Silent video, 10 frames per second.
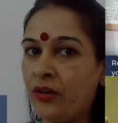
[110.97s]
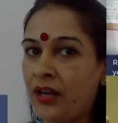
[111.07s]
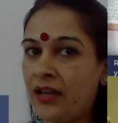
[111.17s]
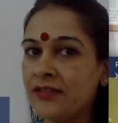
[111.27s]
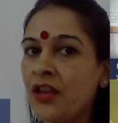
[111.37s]

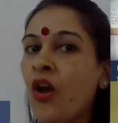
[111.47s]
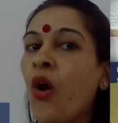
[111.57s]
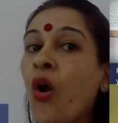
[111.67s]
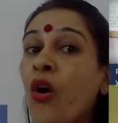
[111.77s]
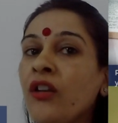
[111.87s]
class
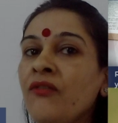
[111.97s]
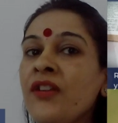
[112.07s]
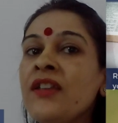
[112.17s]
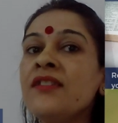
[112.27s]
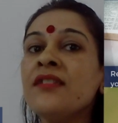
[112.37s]

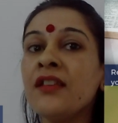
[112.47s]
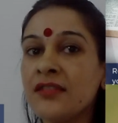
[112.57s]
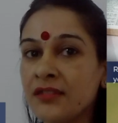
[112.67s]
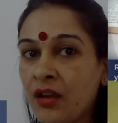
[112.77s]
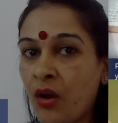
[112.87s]
always
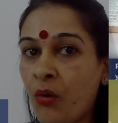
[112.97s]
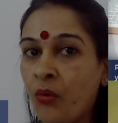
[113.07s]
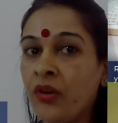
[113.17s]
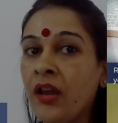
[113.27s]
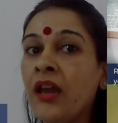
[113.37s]
score